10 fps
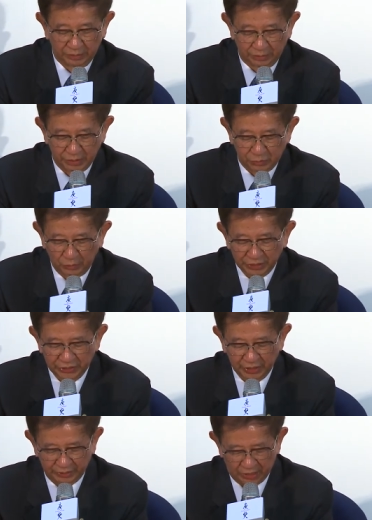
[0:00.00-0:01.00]
This
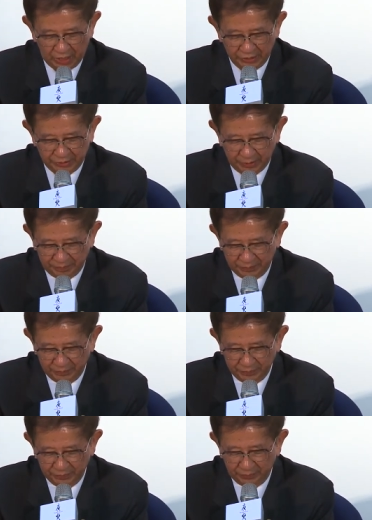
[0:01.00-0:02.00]
watershed concept
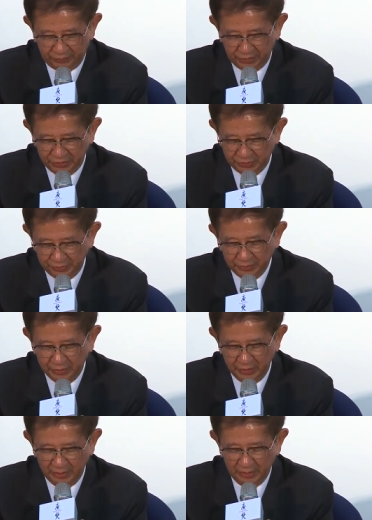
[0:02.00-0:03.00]
definition
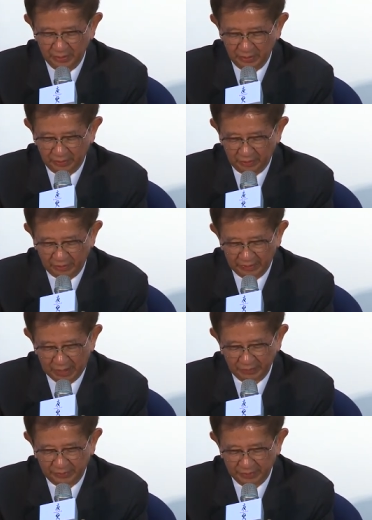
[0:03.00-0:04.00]
laid
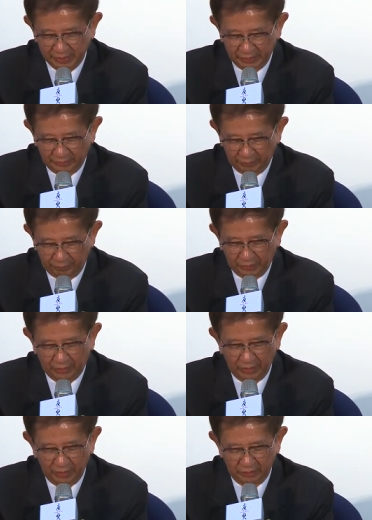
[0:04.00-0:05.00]
out the
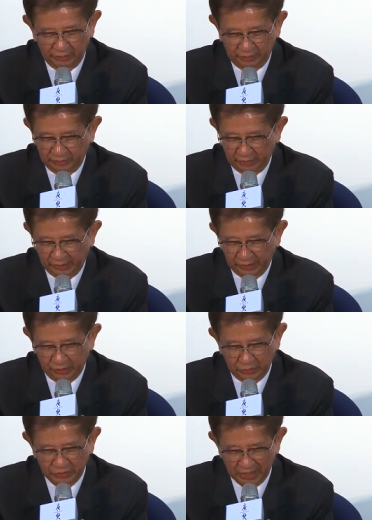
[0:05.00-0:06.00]
scientific and
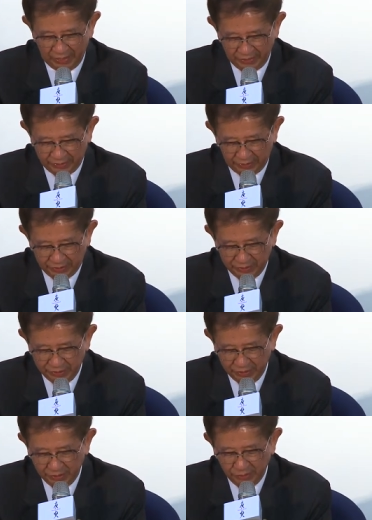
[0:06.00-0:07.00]
technical challenges
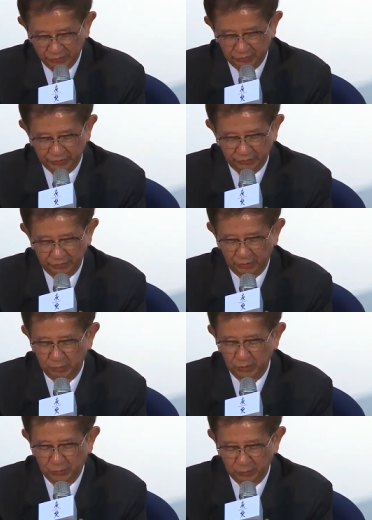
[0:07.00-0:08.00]
for the
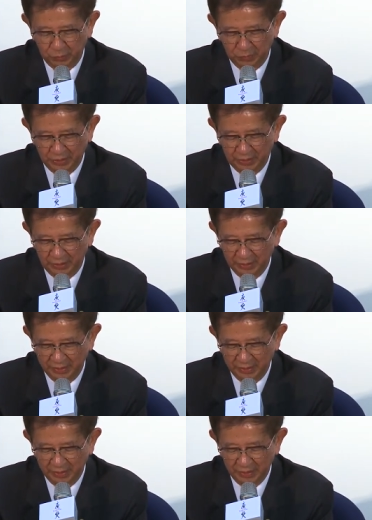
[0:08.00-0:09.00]
global community
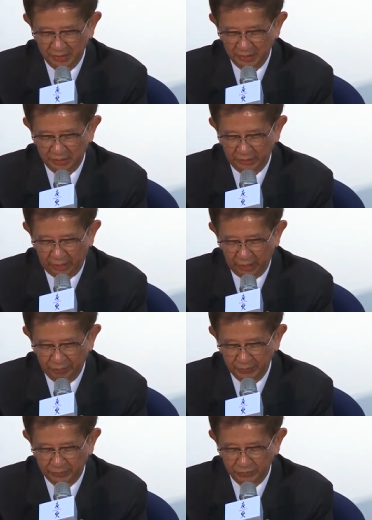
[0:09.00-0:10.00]
in the
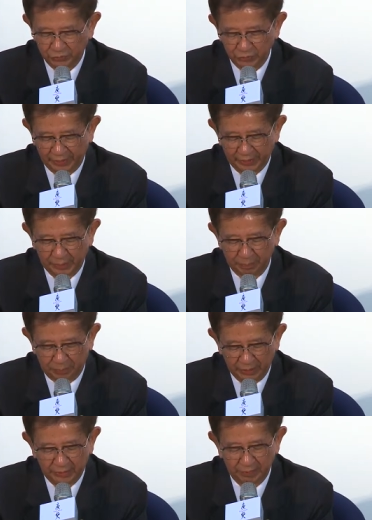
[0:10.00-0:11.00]
effort to strike a
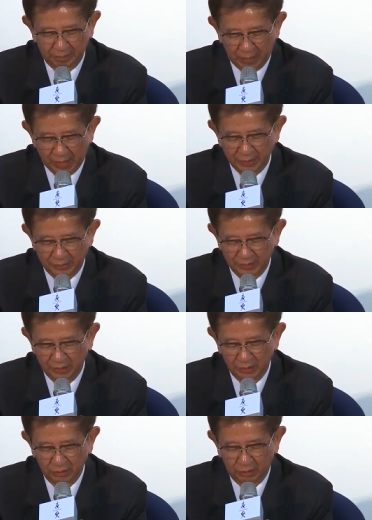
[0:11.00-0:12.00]
better balance
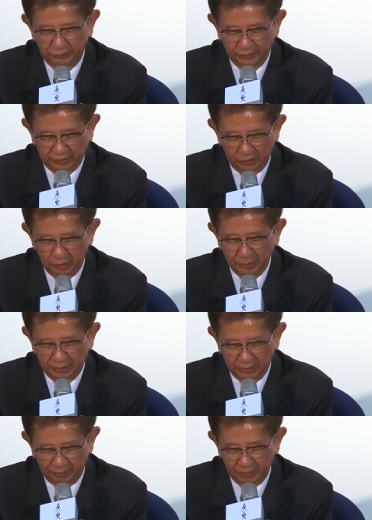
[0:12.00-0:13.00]
of
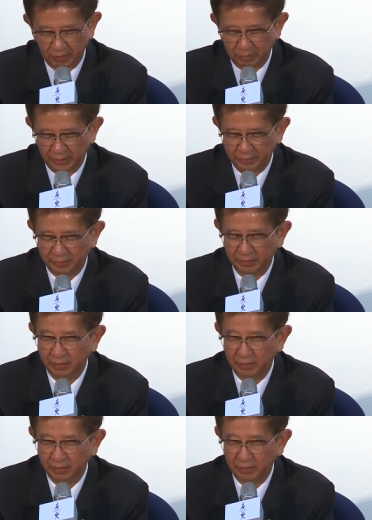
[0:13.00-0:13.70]
economic development,